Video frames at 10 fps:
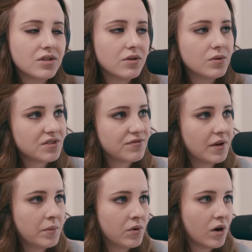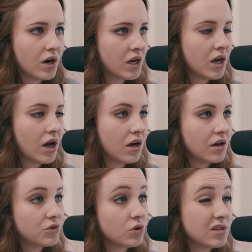Mm. So it was February
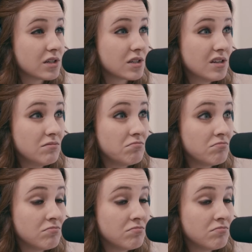of twenty sixteen.